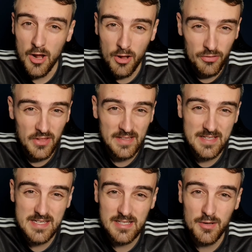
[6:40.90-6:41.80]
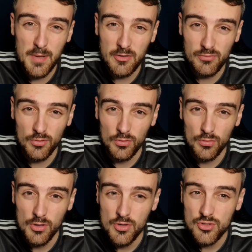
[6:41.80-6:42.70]
I think this is going to be a
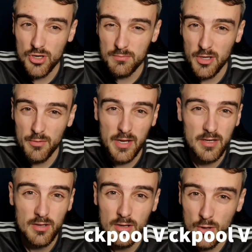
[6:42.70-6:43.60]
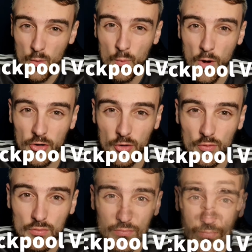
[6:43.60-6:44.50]
draw, so I'm going
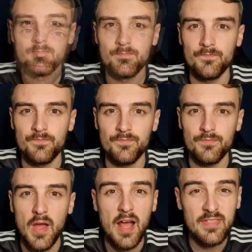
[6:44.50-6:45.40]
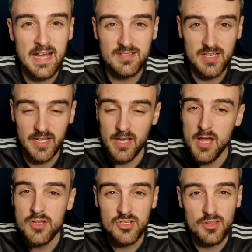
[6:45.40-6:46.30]
1-1. And that's it.
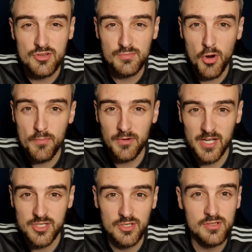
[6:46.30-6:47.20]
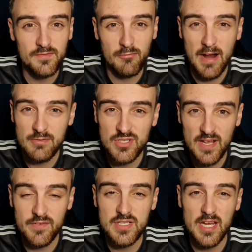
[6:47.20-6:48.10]
So those are my predictions for round
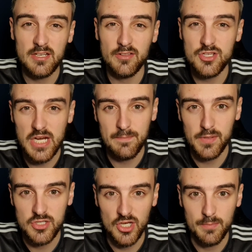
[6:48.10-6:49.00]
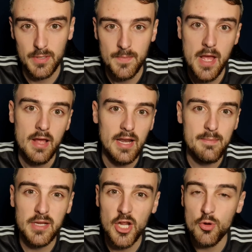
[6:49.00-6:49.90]
17 of the Championship.
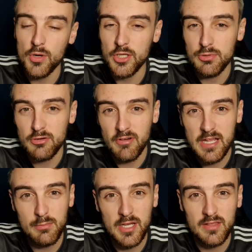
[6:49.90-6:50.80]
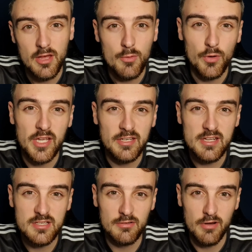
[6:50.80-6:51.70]
Let me know what you agree with, what you
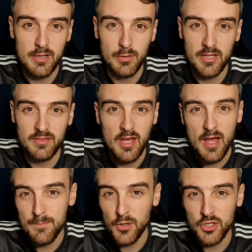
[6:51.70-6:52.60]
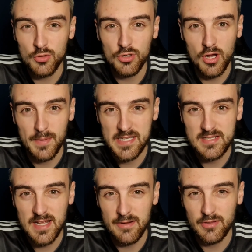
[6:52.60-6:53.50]
disagree with, and put your
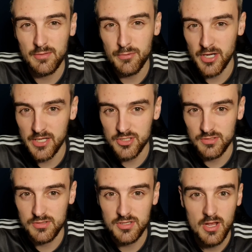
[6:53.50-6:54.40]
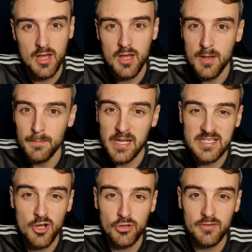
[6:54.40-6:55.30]
comments down in the predictions.
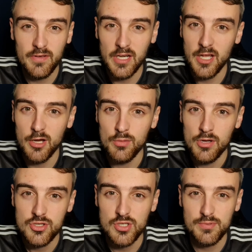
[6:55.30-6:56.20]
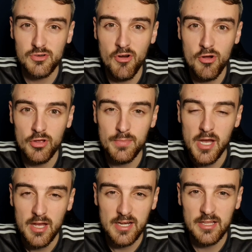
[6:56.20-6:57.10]
Please like the video, subscribe,
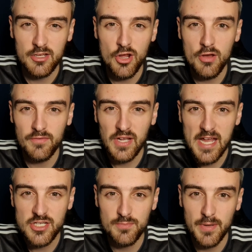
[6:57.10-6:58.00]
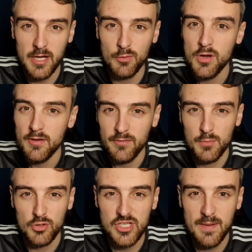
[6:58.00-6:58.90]
and hit the notification bell for
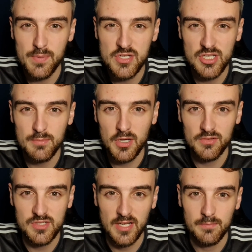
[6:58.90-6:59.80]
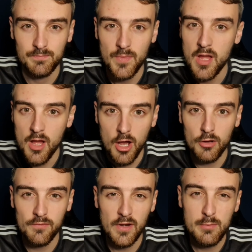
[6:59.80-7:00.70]
more Championship content.
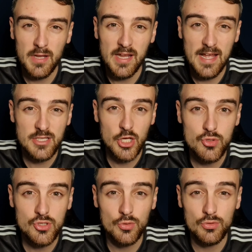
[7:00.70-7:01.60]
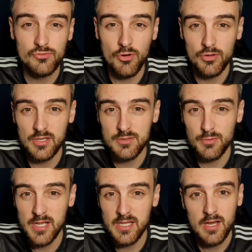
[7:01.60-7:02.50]
Hopefully we can get scores right this
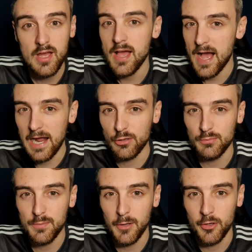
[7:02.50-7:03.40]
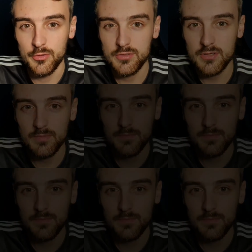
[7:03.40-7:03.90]
week and up the Blues.